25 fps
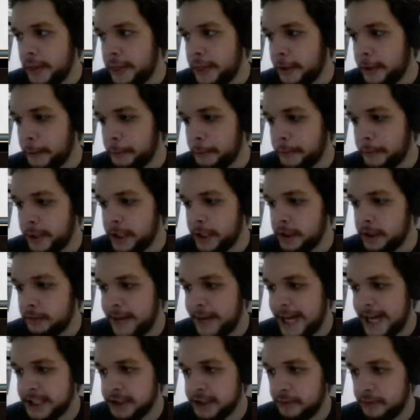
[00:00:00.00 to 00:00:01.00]
the real
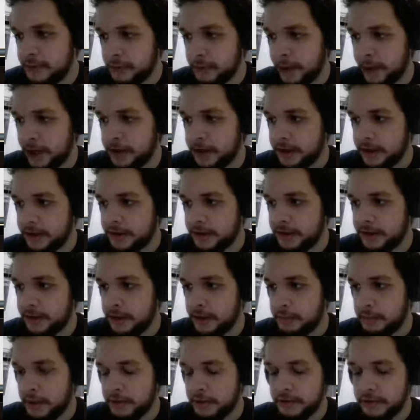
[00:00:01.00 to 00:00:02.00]
matchups where it does
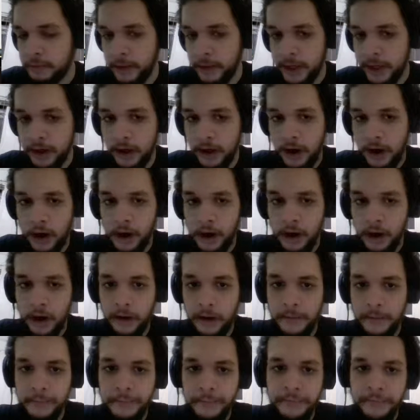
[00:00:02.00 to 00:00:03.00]
the most work
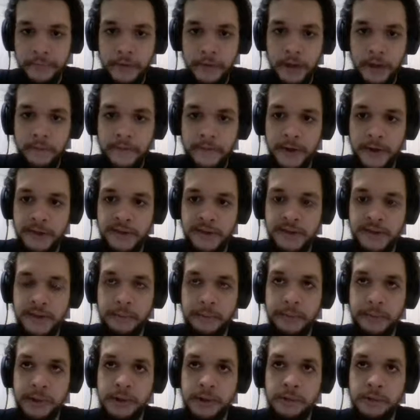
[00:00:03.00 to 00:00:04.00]
are versus
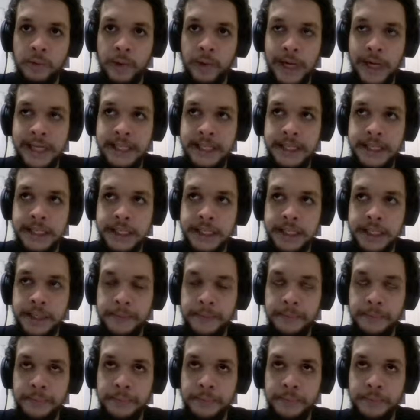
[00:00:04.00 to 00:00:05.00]
the blue-white,
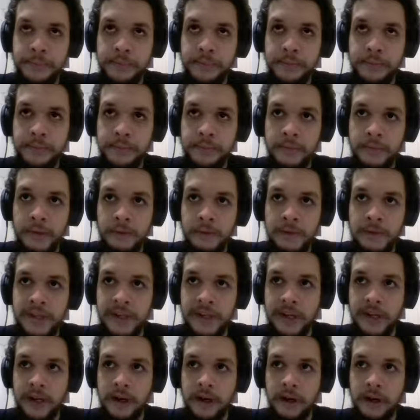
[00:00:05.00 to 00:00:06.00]
what's
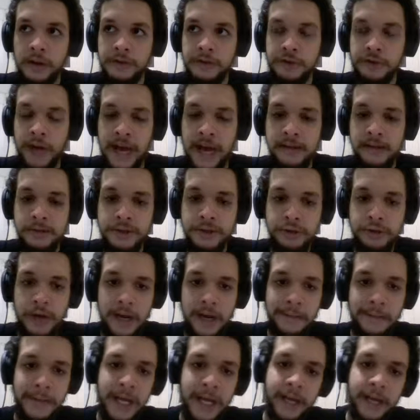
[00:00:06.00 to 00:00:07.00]
that deck called? Tyler's
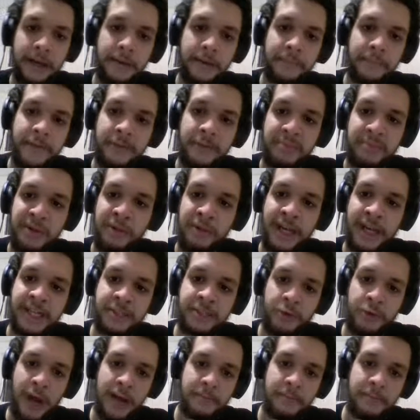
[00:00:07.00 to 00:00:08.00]
Tribe deck, the blue-white
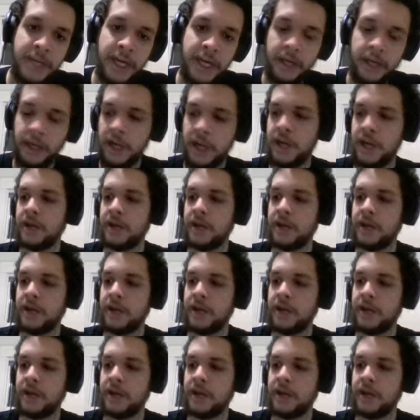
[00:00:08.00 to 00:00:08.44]
Tribe deck,